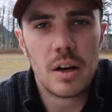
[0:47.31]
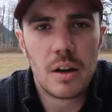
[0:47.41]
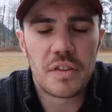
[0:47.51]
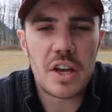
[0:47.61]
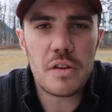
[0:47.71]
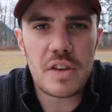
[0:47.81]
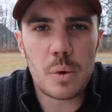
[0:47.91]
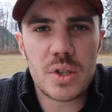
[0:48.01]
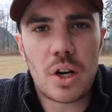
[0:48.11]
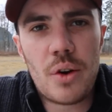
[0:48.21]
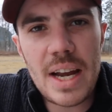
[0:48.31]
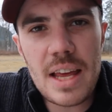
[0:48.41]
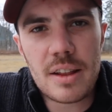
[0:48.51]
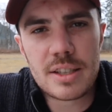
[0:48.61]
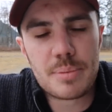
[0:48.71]
For you viewers
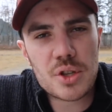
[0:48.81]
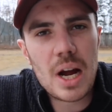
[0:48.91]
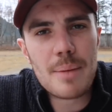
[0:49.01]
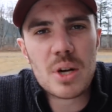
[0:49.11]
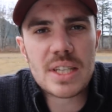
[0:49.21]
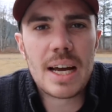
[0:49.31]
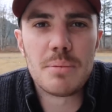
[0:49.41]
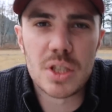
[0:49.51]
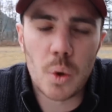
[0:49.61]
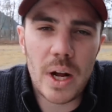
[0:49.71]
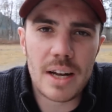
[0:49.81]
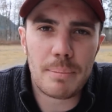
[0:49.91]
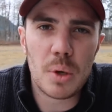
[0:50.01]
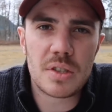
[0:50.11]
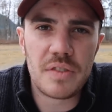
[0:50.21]
already, the subscribers, I'm sorry I
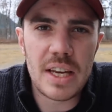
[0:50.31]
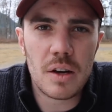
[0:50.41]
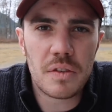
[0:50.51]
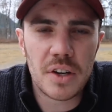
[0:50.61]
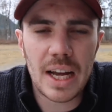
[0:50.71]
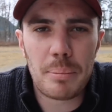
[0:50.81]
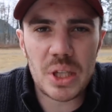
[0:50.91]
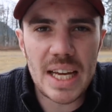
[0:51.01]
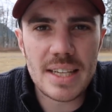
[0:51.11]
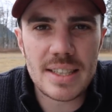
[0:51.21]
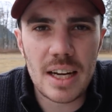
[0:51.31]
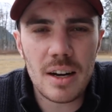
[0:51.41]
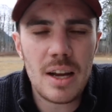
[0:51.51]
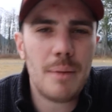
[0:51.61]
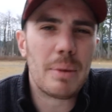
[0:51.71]
didn't post a video for a couple days
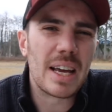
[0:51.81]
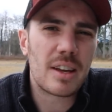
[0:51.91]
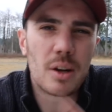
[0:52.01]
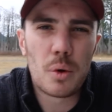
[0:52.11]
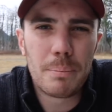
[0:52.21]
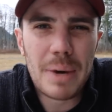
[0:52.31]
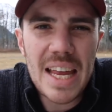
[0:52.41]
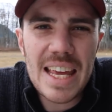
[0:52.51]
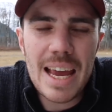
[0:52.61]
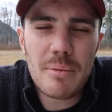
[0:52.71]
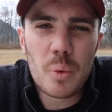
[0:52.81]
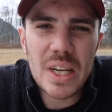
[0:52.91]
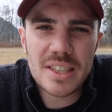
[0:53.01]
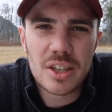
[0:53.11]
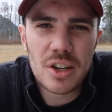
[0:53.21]
there. My good old buddy came to
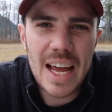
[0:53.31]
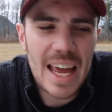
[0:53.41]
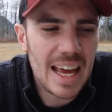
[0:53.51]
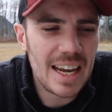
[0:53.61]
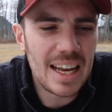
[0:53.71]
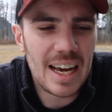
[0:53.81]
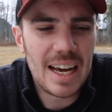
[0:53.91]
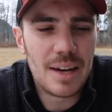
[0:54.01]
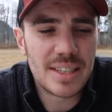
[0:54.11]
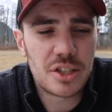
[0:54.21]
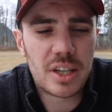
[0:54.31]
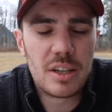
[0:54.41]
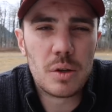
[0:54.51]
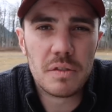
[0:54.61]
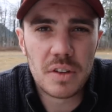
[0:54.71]
Whistler, and I was
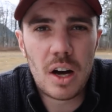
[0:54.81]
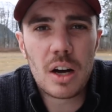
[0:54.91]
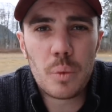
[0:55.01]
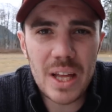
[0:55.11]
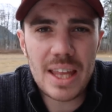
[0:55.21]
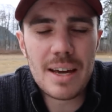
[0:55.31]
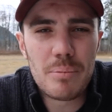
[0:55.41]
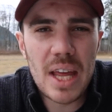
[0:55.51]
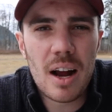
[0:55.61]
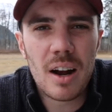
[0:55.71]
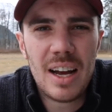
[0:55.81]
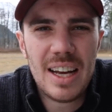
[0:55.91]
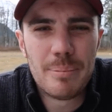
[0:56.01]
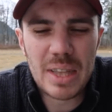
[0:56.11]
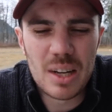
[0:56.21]
actually going to do a vlog with him there,
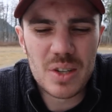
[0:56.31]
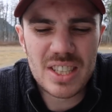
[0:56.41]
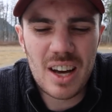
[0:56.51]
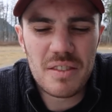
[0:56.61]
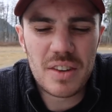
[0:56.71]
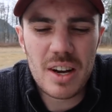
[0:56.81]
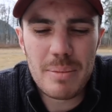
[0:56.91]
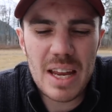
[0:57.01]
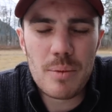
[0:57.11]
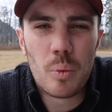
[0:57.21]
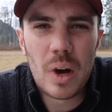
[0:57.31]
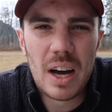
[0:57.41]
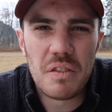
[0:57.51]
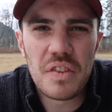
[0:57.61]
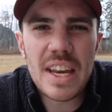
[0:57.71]
but there was not very many
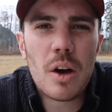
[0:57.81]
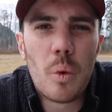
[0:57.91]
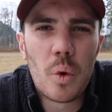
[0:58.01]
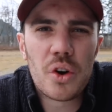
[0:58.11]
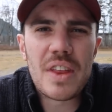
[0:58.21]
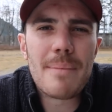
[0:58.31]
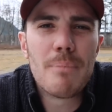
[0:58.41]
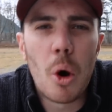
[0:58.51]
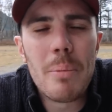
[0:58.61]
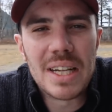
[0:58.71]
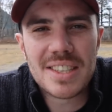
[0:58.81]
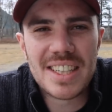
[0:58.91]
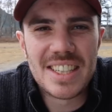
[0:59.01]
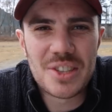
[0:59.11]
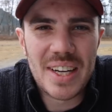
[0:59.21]
video-worthy
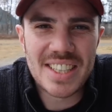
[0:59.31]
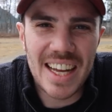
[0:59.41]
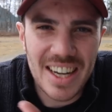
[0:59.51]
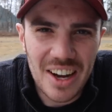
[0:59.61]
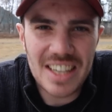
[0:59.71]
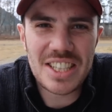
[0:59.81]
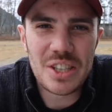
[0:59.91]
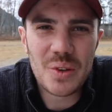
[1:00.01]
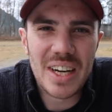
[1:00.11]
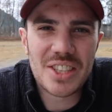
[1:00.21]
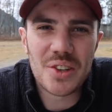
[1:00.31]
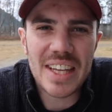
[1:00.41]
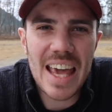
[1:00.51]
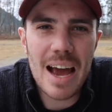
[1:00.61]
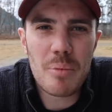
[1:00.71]
moments, and so I decided not to turn
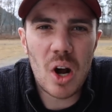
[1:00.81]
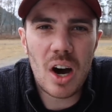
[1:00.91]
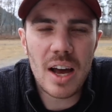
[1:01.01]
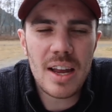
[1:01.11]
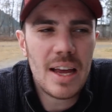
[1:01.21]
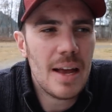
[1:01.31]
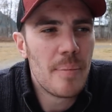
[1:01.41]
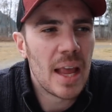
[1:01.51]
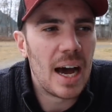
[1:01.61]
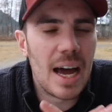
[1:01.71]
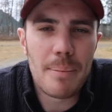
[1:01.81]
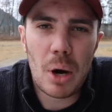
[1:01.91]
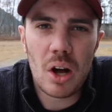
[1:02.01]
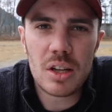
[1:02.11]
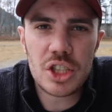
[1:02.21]
the camera on. I
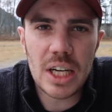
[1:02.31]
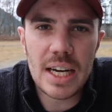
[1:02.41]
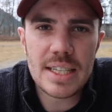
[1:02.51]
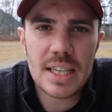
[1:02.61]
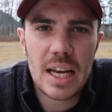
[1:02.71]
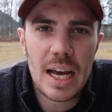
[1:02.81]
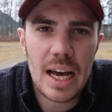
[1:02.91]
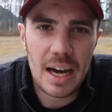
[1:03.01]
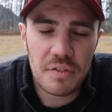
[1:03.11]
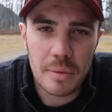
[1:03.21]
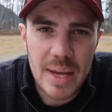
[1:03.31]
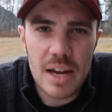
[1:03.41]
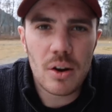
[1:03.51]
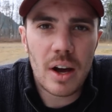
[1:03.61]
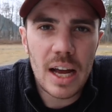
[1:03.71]
apologize. From
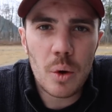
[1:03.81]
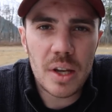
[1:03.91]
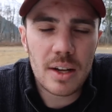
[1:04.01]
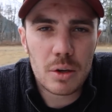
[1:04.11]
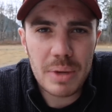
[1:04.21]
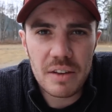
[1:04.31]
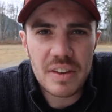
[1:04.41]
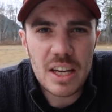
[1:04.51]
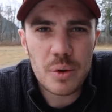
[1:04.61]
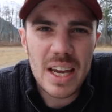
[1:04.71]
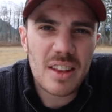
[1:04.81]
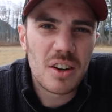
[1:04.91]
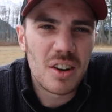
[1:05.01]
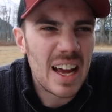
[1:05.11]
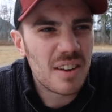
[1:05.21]
here on out, there will be a video
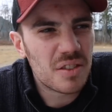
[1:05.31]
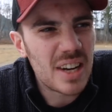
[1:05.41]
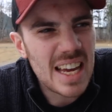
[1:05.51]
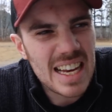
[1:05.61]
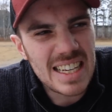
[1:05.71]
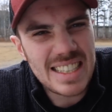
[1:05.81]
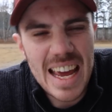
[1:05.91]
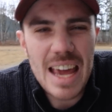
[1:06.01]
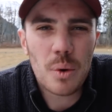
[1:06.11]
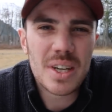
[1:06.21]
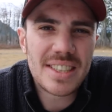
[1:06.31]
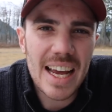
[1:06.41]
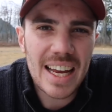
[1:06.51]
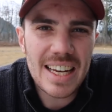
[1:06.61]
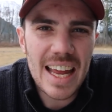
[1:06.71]
either every day or
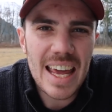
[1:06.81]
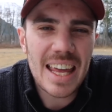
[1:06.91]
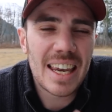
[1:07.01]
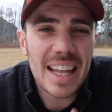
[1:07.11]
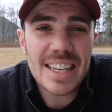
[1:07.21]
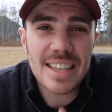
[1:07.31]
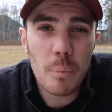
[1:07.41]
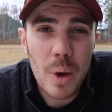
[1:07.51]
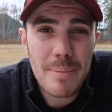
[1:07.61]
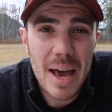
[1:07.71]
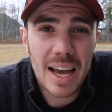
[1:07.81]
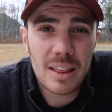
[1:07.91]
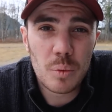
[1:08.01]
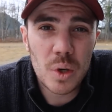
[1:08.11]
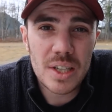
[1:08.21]
second day, unless I'm way back
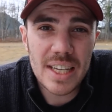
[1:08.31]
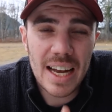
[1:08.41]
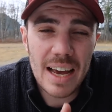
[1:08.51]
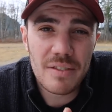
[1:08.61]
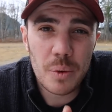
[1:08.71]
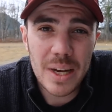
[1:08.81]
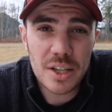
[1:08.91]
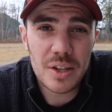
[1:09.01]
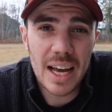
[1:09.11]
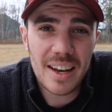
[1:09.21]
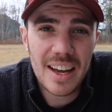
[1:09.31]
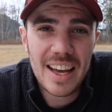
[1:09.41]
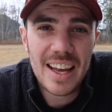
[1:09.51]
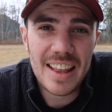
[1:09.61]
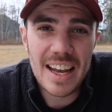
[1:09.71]
in the woods and I have no internet.
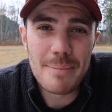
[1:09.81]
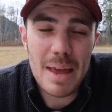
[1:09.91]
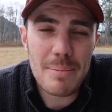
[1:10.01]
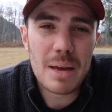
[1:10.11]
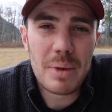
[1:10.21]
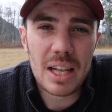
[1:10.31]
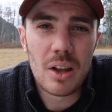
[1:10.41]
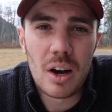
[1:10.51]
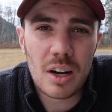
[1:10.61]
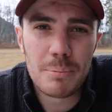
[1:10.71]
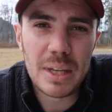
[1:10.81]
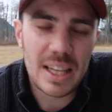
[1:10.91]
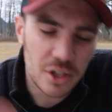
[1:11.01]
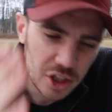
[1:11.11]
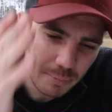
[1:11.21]
Then it may be a bit longer, but
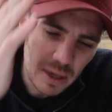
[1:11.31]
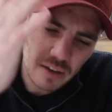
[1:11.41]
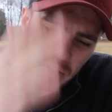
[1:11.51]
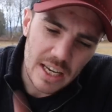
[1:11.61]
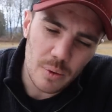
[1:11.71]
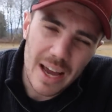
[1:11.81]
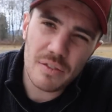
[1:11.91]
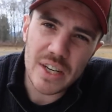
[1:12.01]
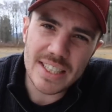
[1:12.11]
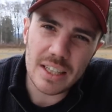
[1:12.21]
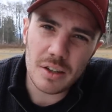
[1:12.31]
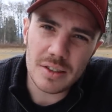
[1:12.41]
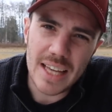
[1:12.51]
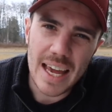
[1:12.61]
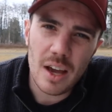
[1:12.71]
there should be a video every single
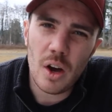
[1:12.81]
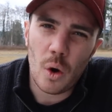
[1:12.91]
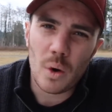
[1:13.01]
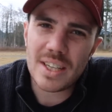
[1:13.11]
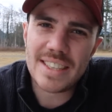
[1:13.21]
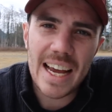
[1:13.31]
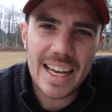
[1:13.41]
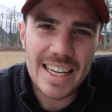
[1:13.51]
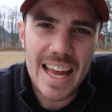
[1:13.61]
day or second